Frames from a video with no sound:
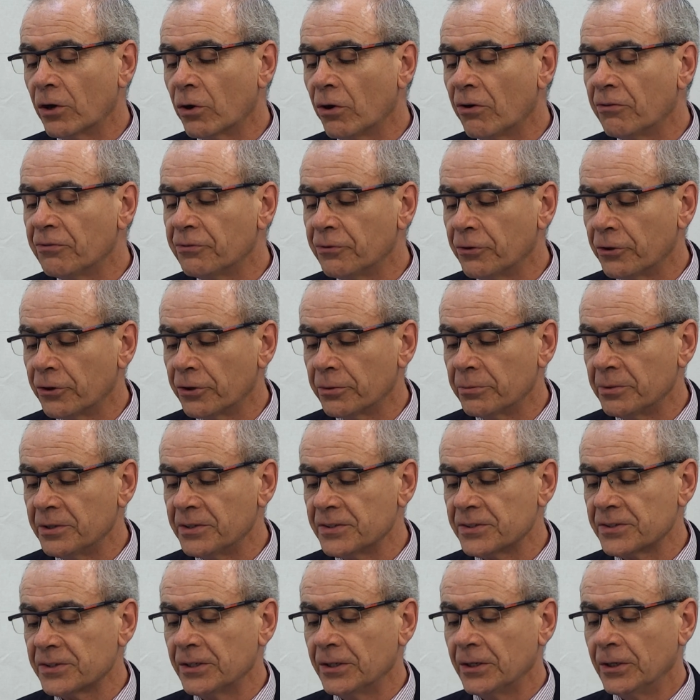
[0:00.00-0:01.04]

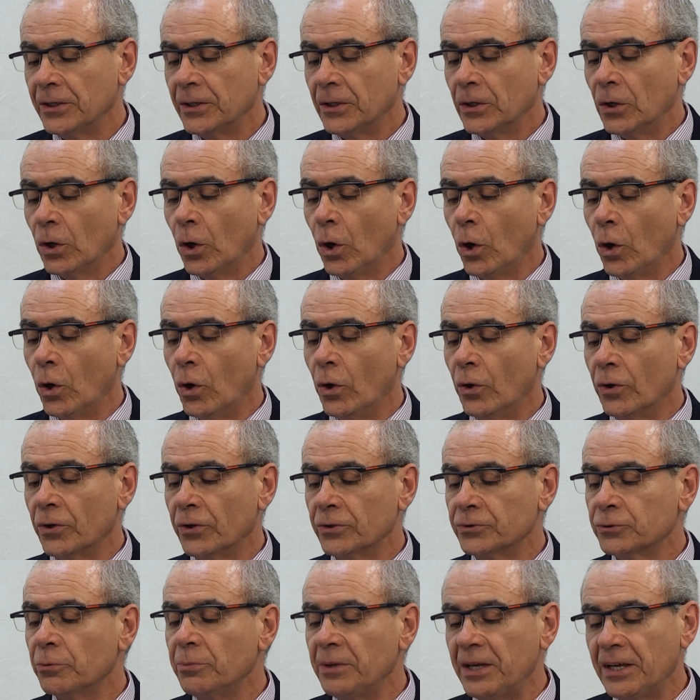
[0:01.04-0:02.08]
conformance
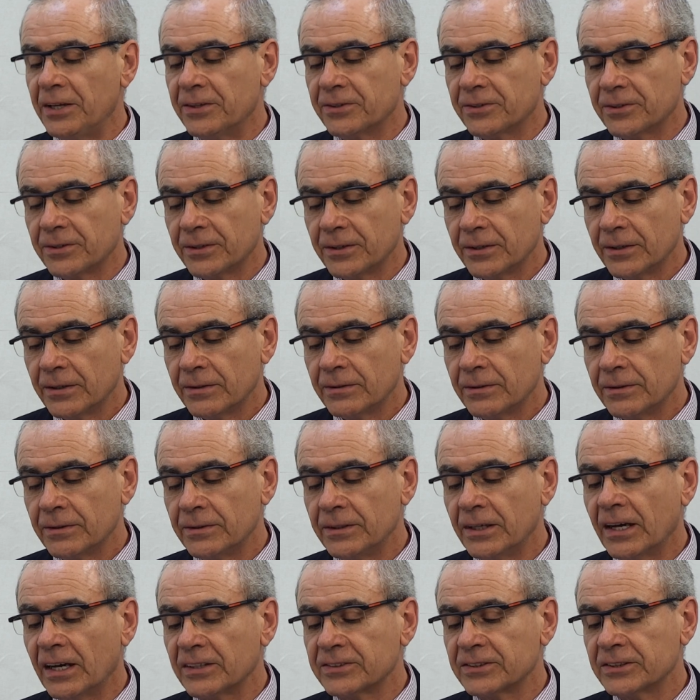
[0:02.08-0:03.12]
or to meet
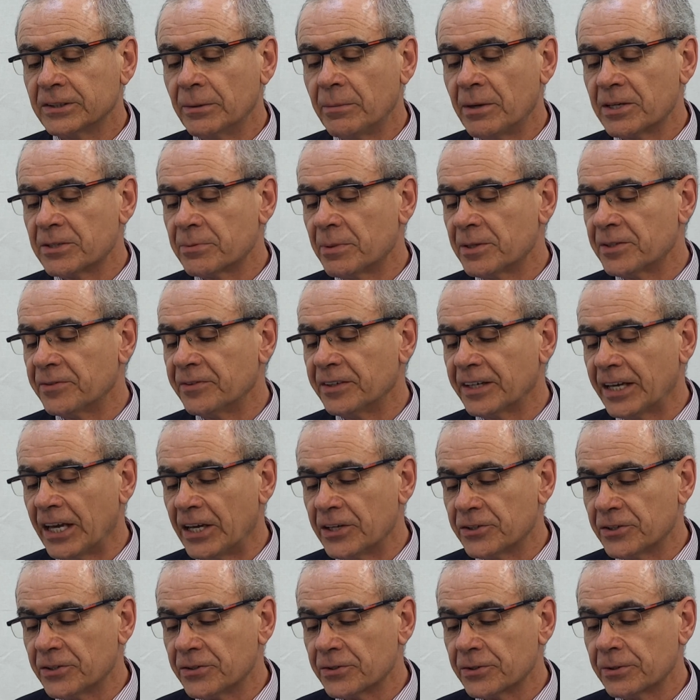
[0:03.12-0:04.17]
the customer
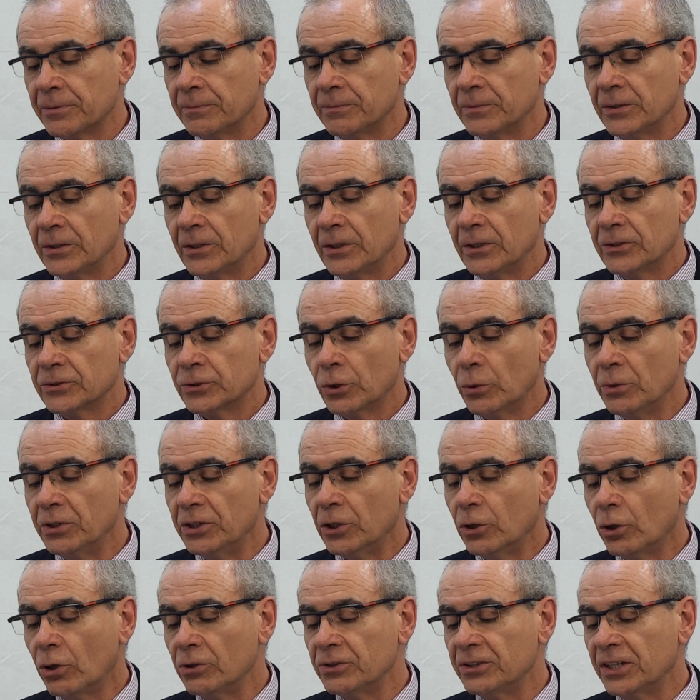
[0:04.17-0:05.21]
specifications. So in
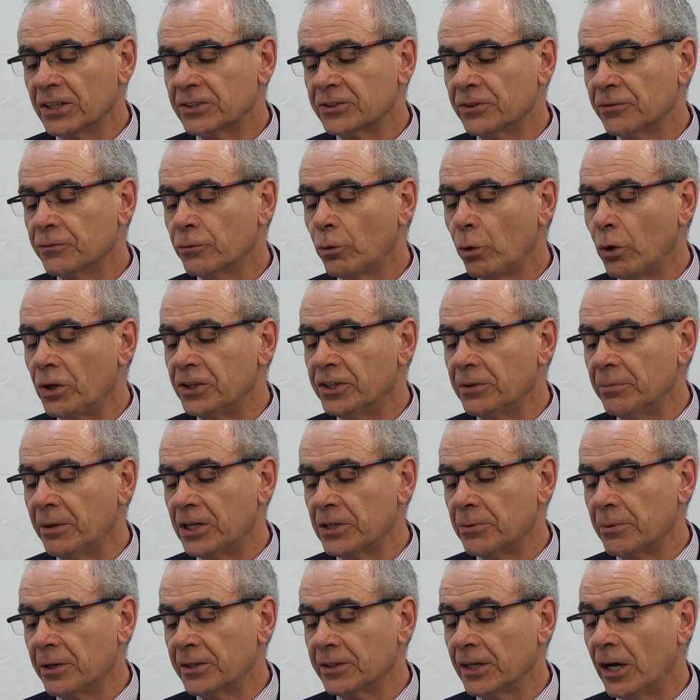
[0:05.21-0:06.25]
the context of quality
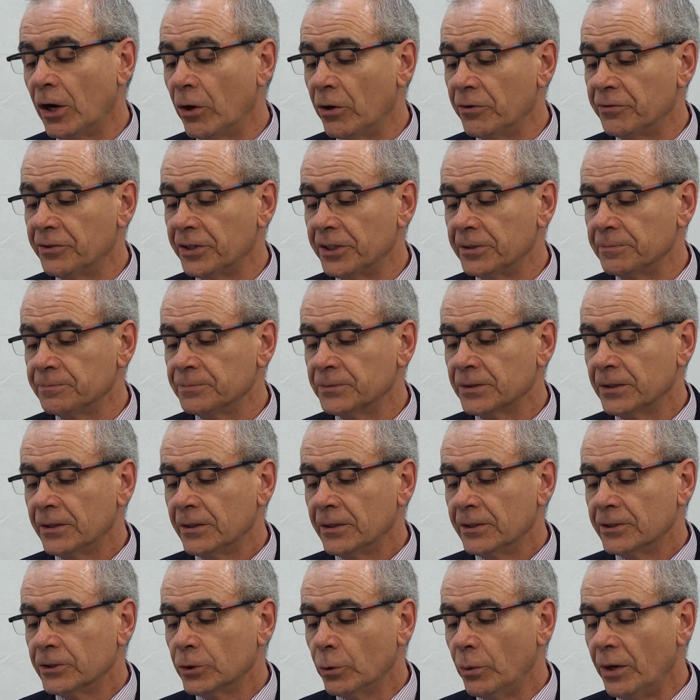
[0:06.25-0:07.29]
management, however,
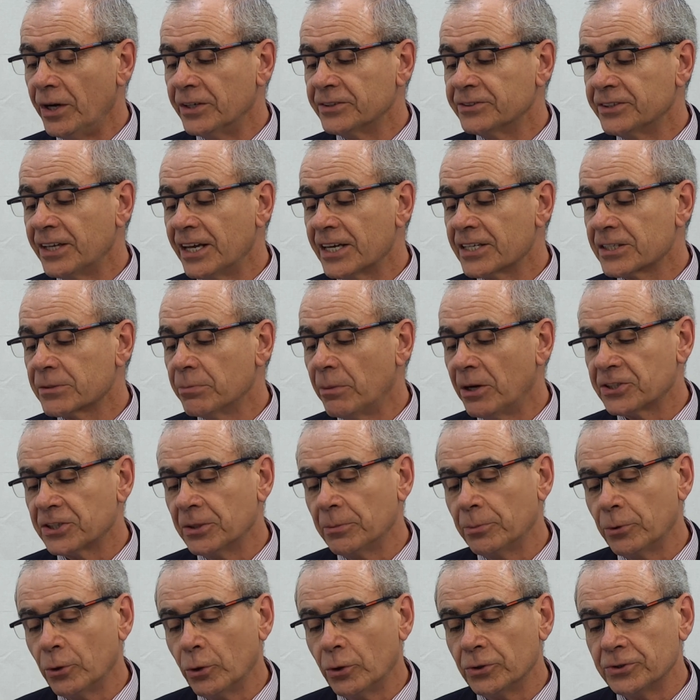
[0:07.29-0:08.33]
the word takes much
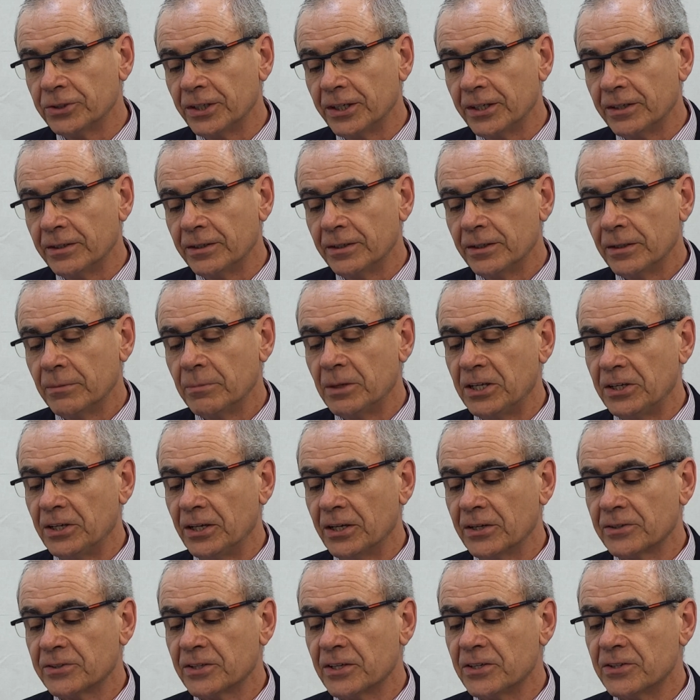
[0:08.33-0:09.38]
a broader
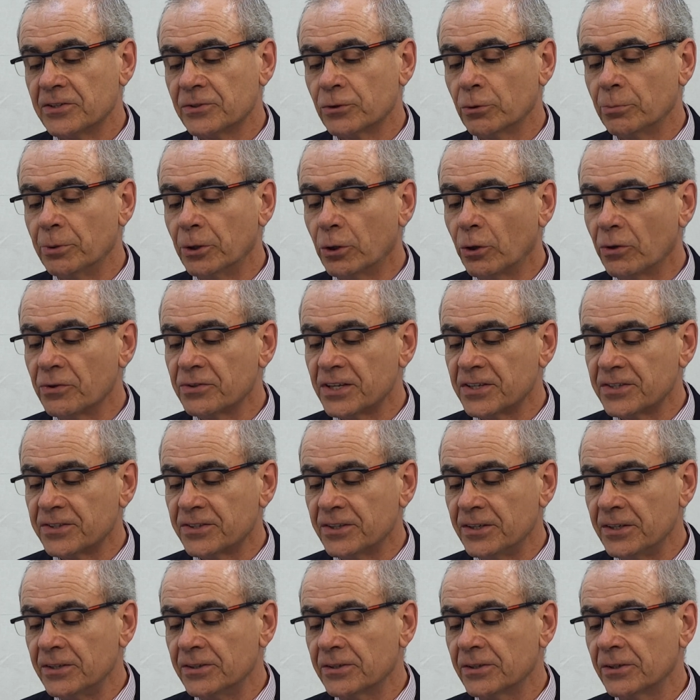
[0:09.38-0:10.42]
meaning, since to be
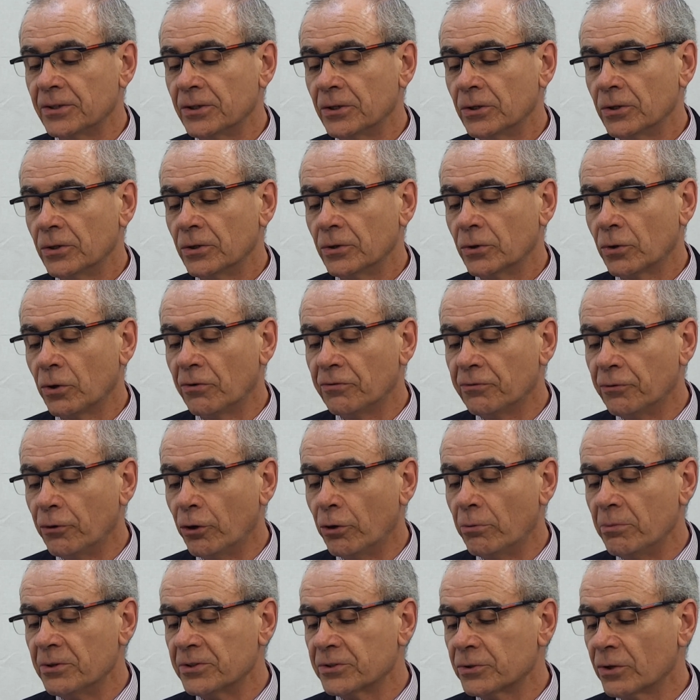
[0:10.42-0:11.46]
consistent,
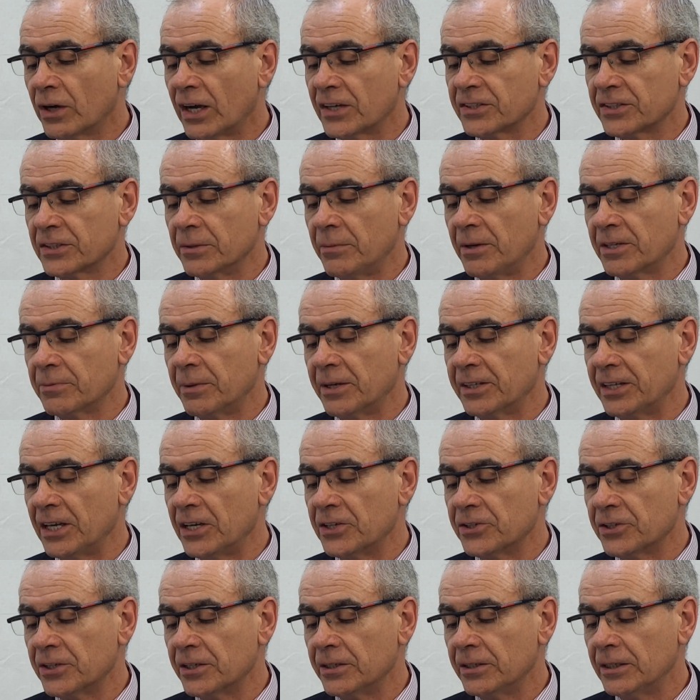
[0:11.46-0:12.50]
conformance to customer
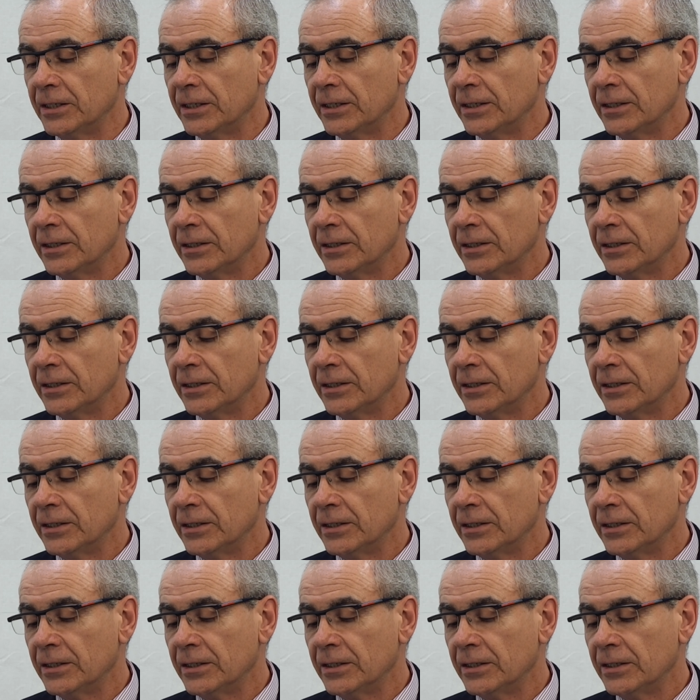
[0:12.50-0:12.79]
expectation,